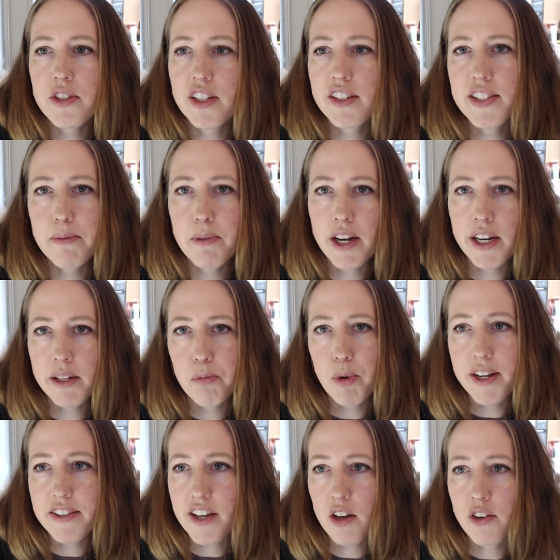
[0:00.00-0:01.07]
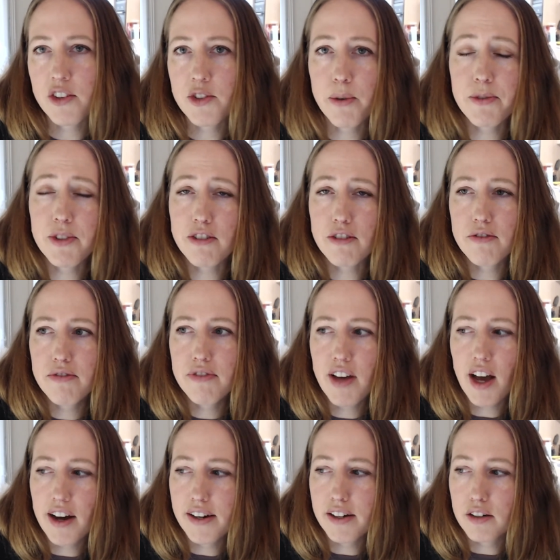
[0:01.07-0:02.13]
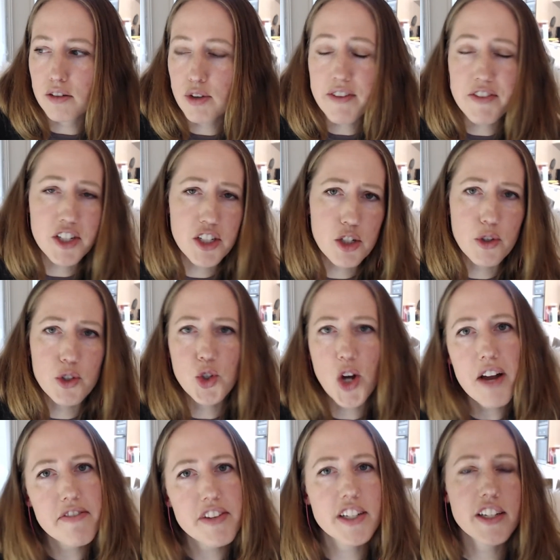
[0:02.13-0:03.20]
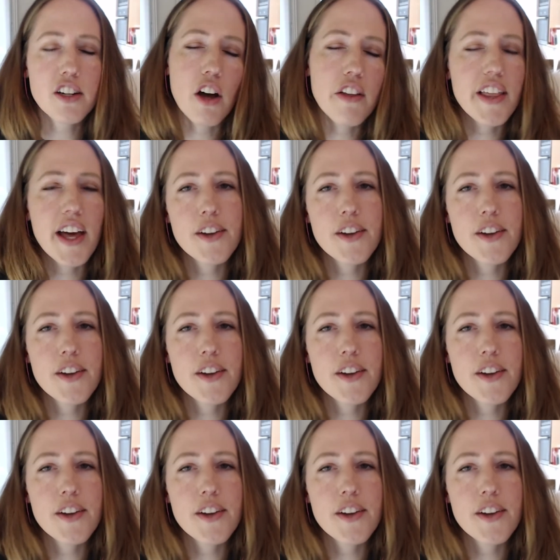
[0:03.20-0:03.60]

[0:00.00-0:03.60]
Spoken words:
you can see my breakdown in terms of revenue and traffic and all that.